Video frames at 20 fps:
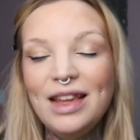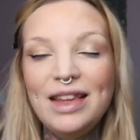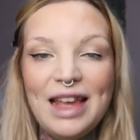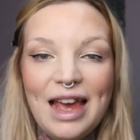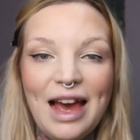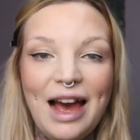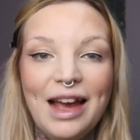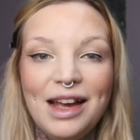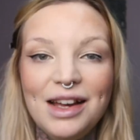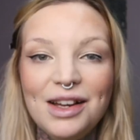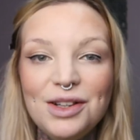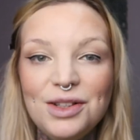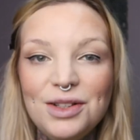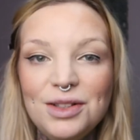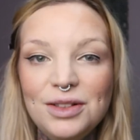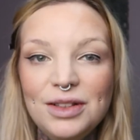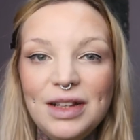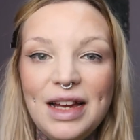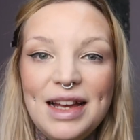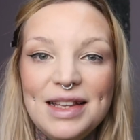the
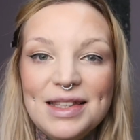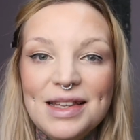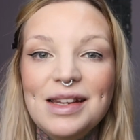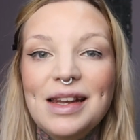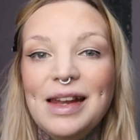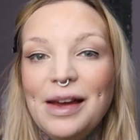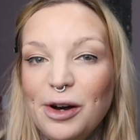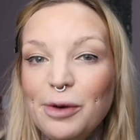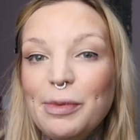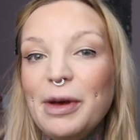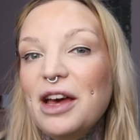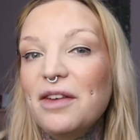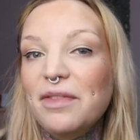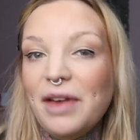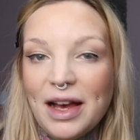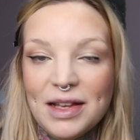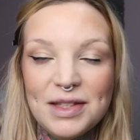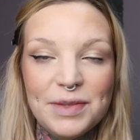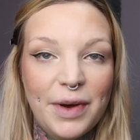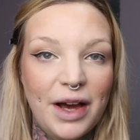angle is a little bit of
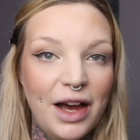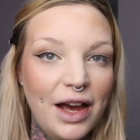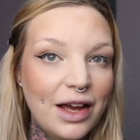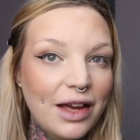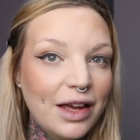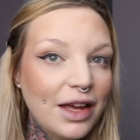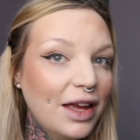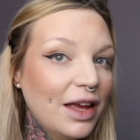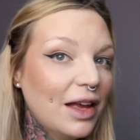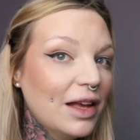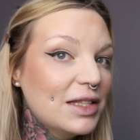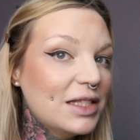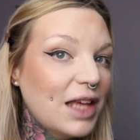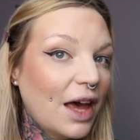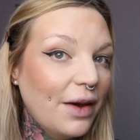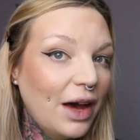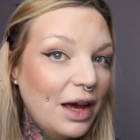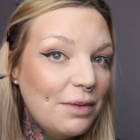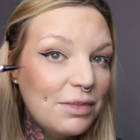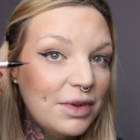guesswork.
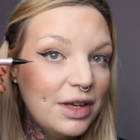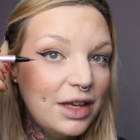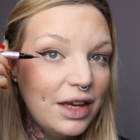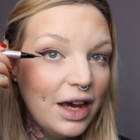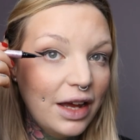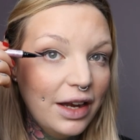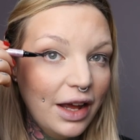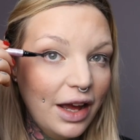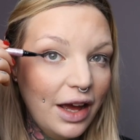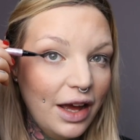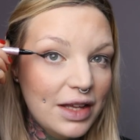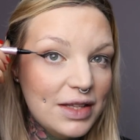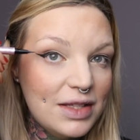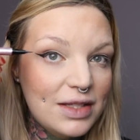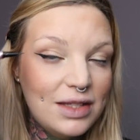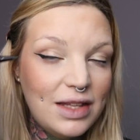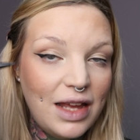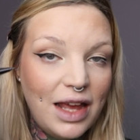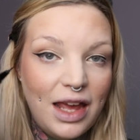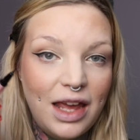So I'm gonna
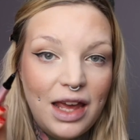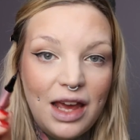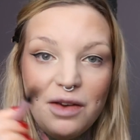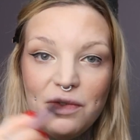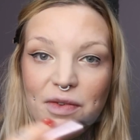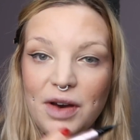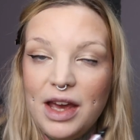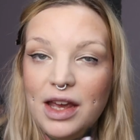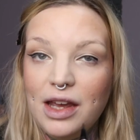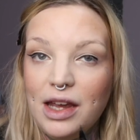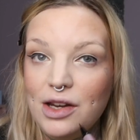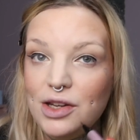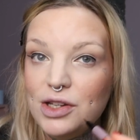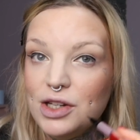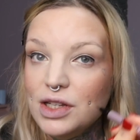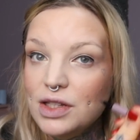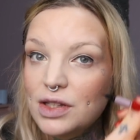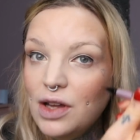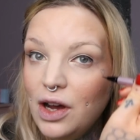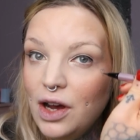see if I can
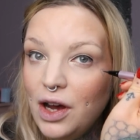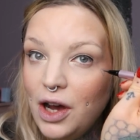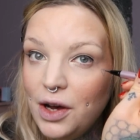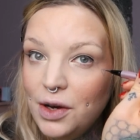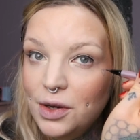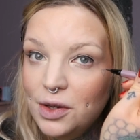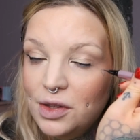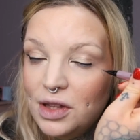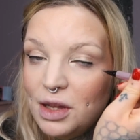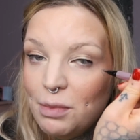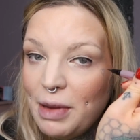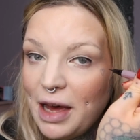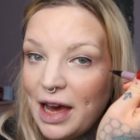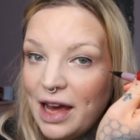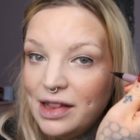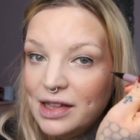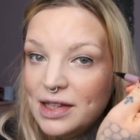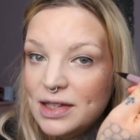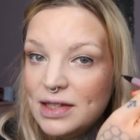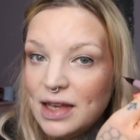just hold the
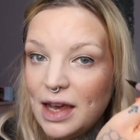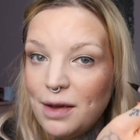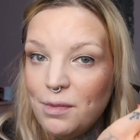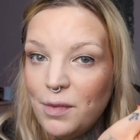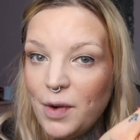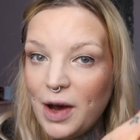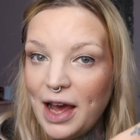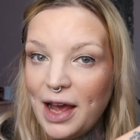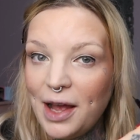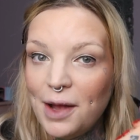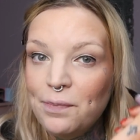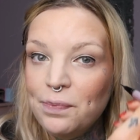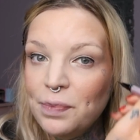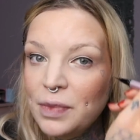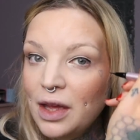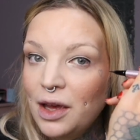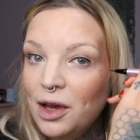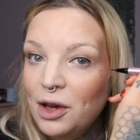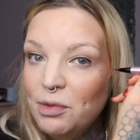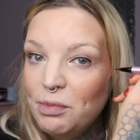pen the same way,
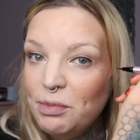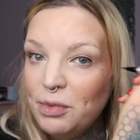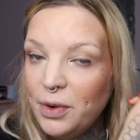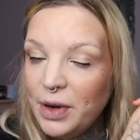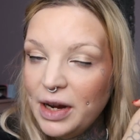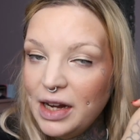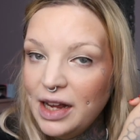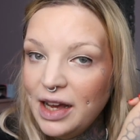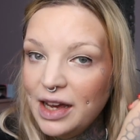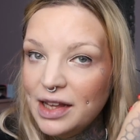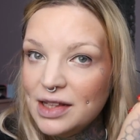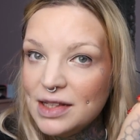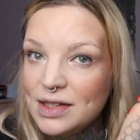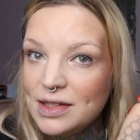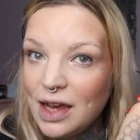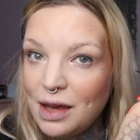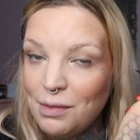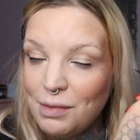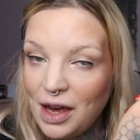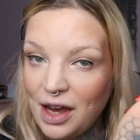point it at the
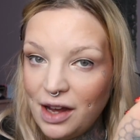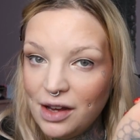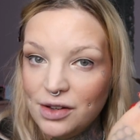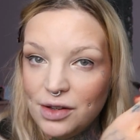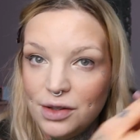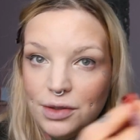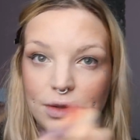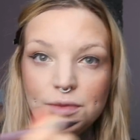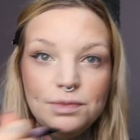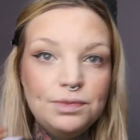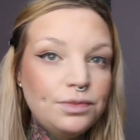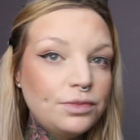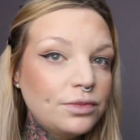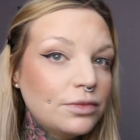same angle,